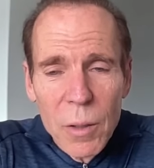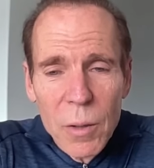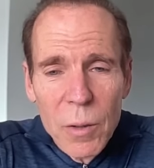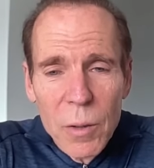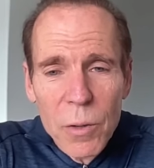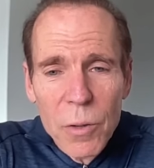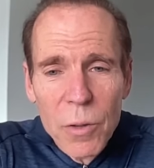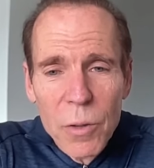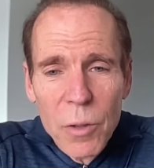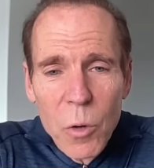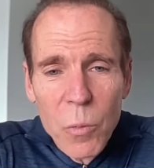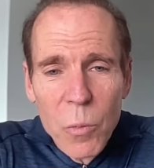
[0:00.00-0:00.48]

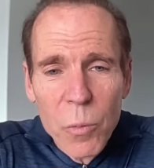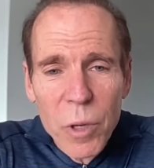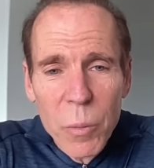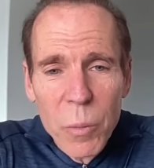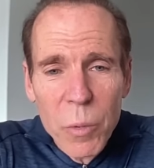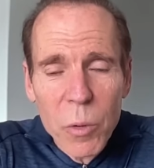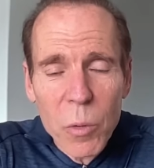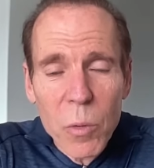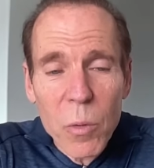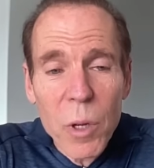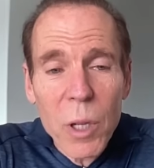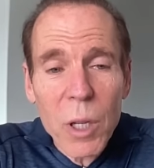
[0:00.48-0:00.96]
So
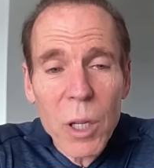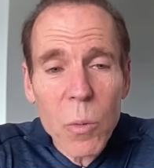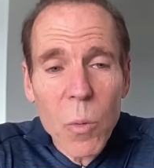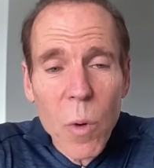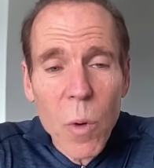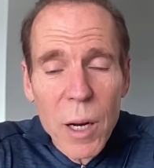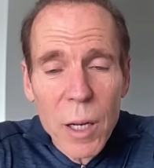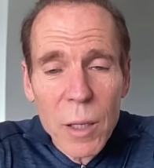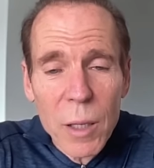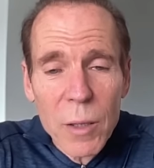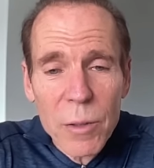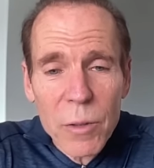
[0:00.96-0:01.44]
people really
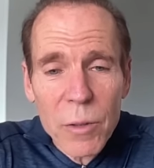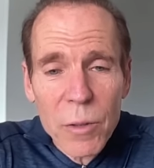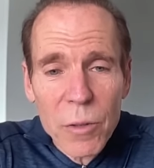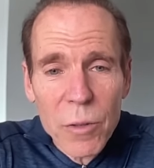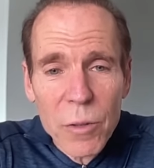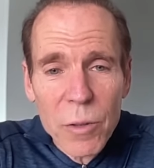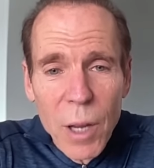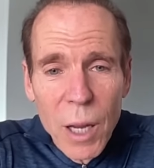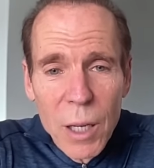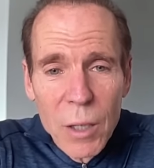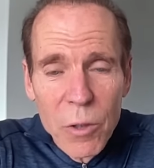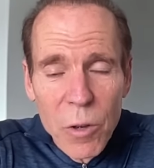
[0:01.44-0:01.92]
want to
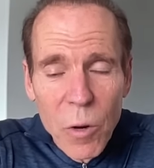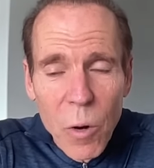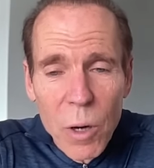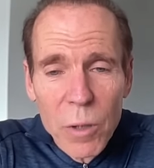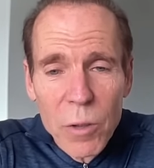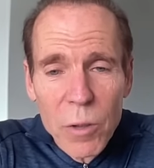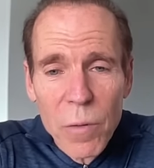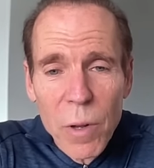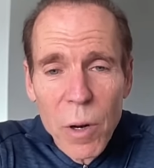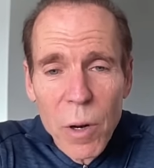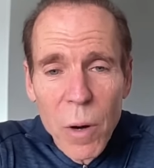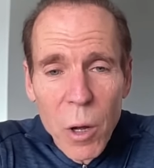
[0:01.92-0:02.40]
take
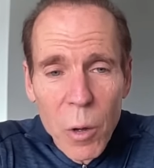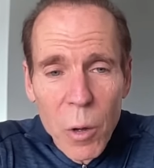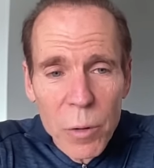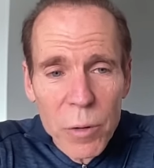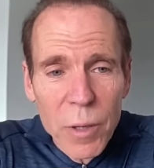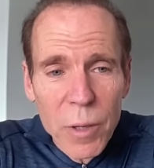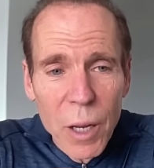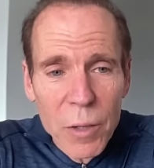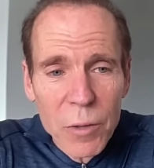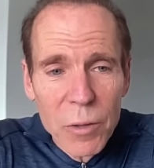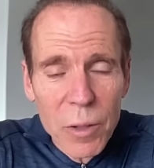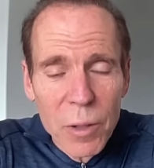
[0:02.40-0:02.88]
charge of their health
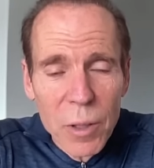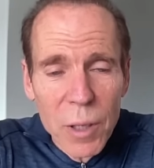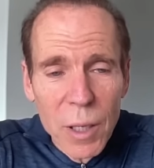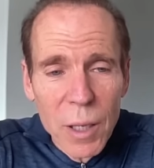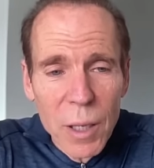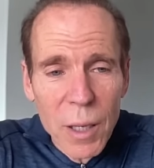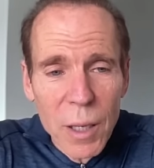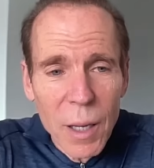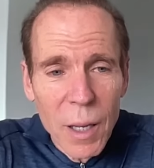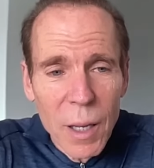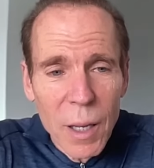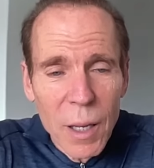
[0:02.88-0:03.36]

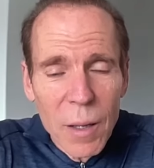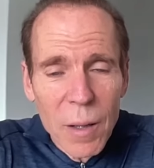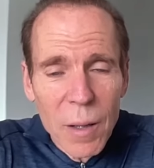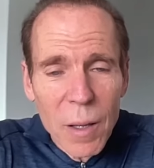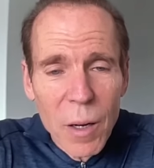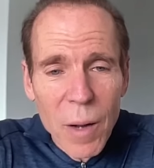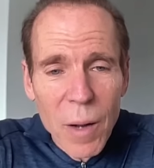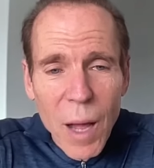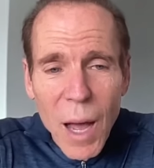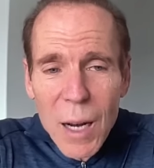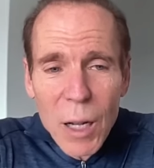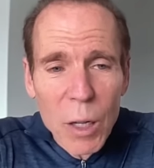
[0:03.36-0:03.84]
destiny.
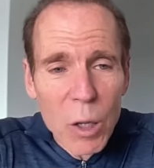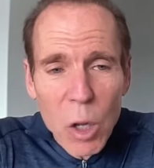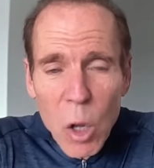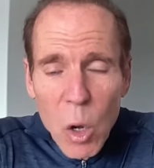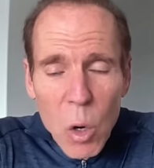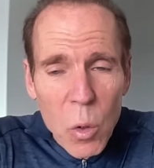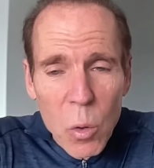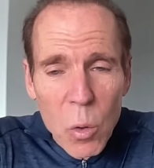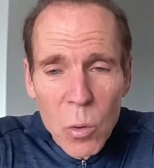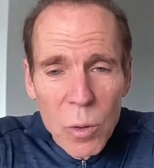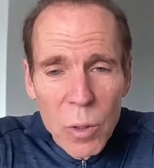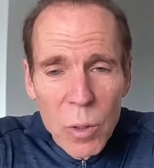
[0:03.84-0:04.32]
They're not
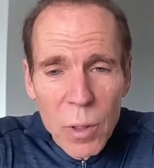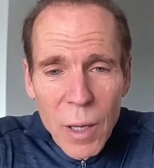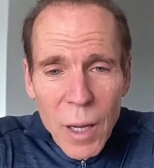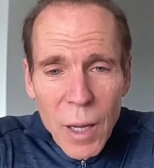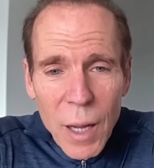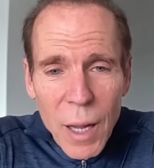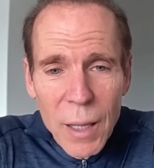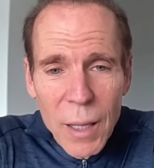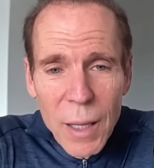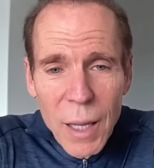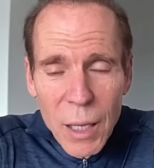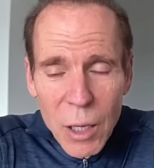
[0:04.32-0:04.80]
alone,
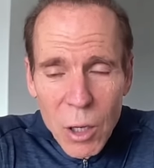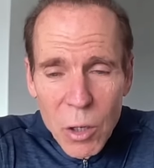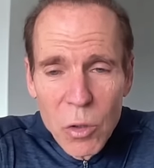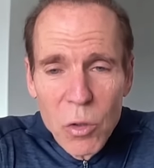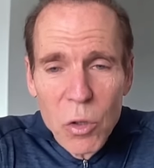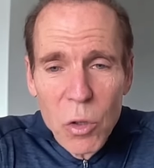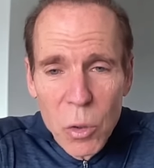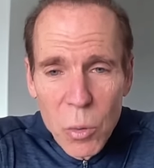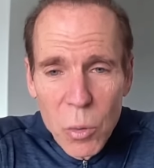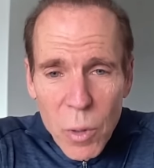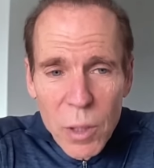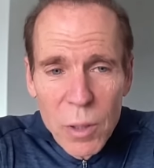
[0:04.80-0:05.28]
and they can
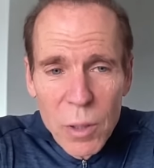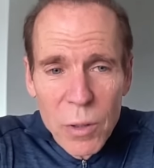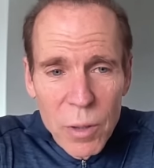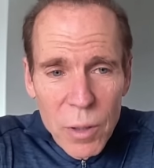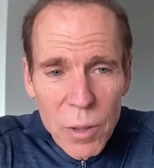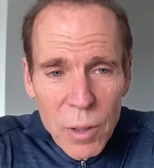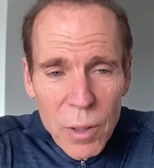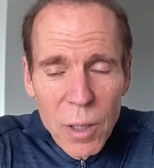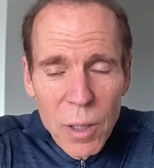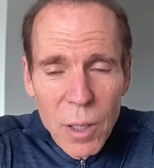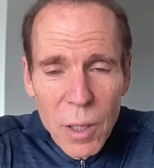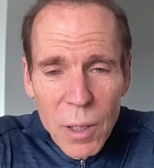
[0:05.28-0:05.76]
do
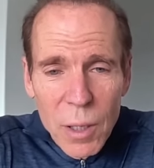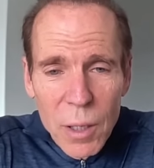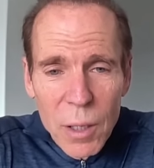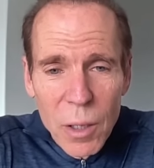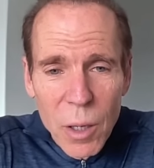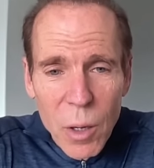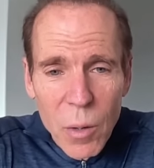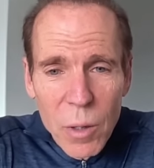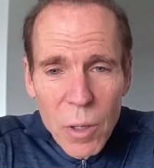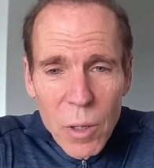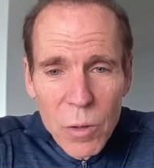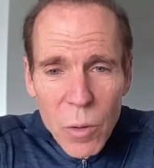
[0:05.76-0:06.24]
it. You
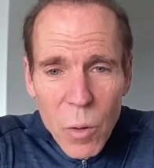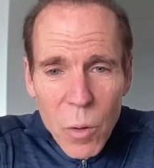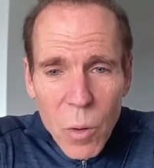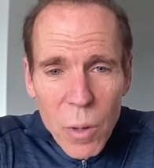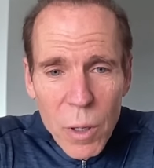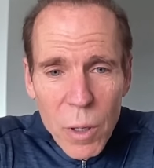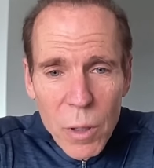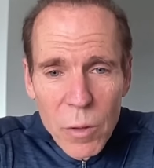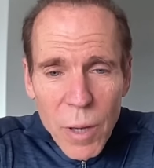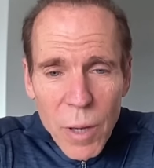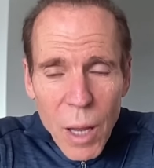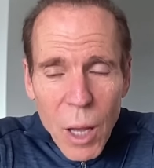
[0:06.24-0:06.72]
know, there's
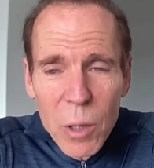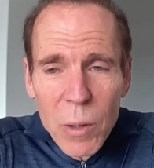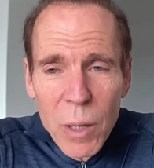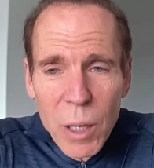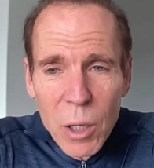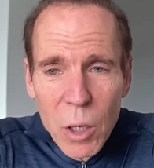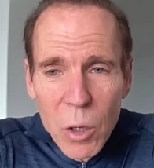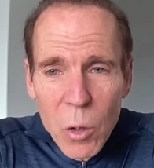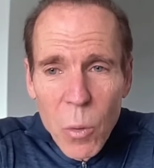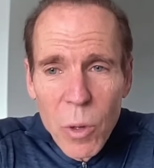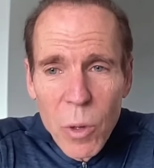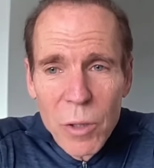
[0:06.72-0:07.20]
always help. They
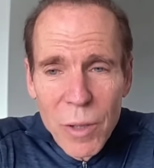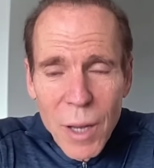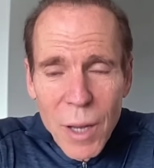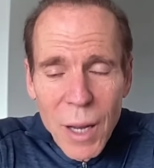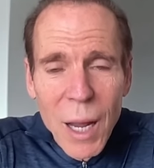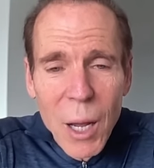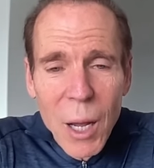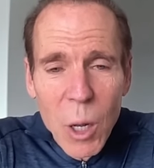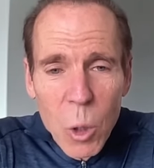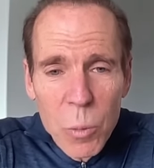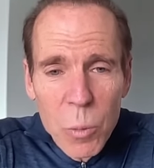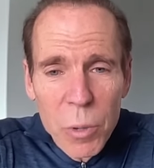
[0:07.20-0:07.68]
can always get
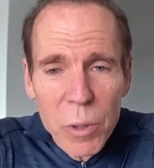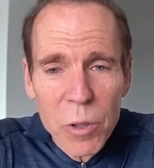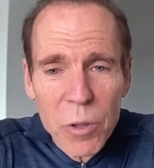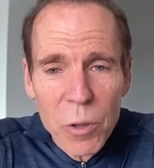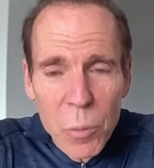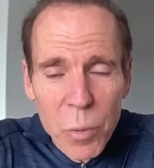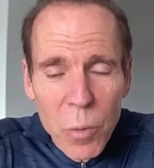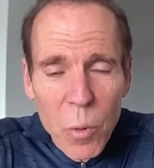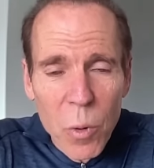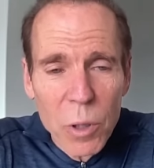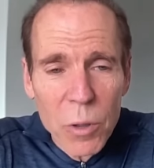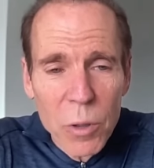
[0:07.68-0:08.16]
help and
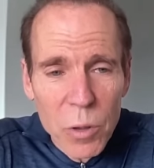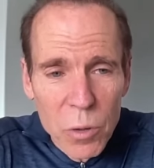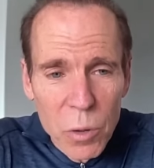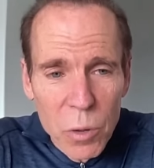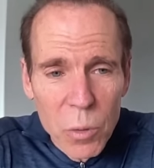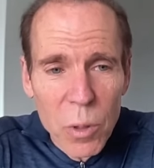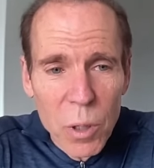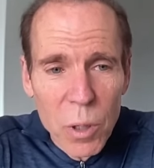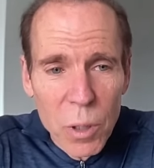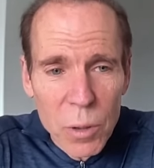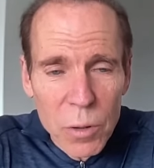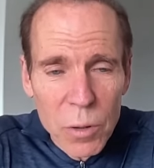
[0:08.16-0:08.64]
support to
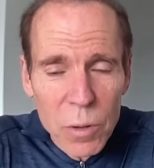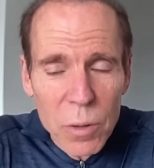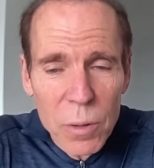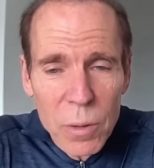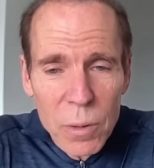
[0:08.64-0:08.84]
do this.